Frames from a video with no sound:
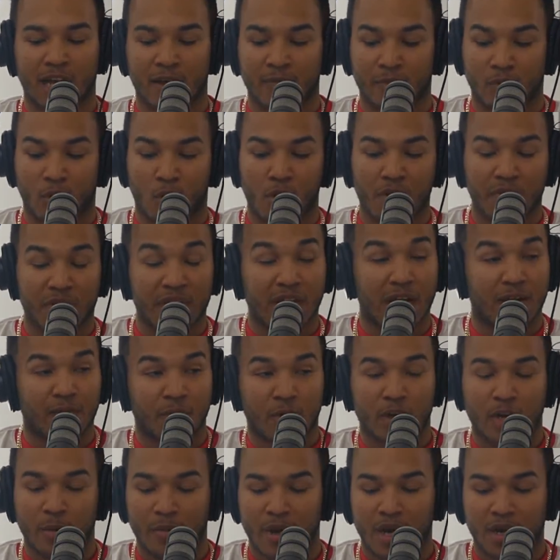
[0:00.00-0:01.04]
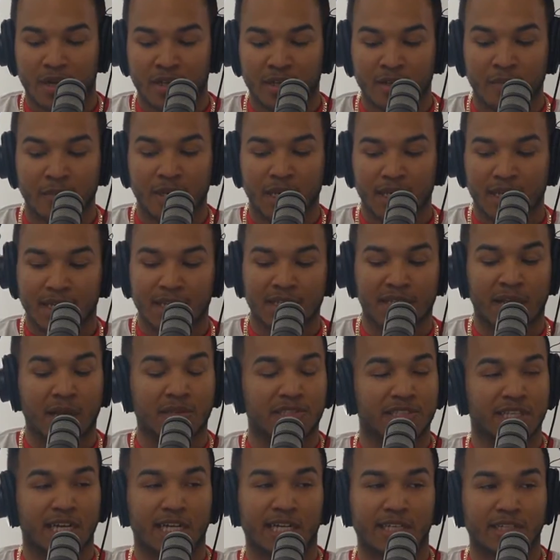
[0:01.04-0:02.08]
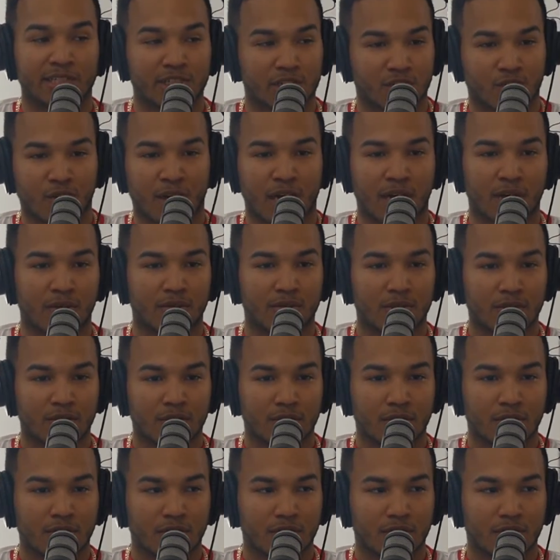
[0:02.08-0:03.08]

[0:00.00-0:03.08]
the only thing I've heard about him is outside of his trial